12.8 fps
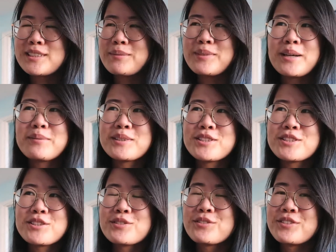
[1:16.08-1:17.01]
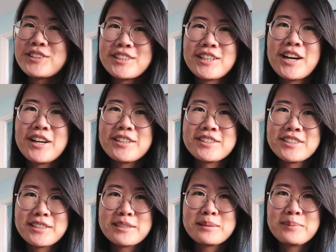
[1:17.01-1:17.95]
Sometimes it's just really hard to
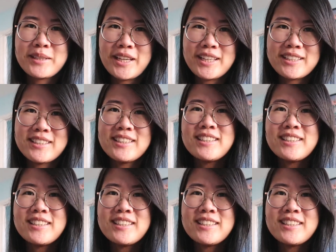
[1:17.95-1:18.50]
explain.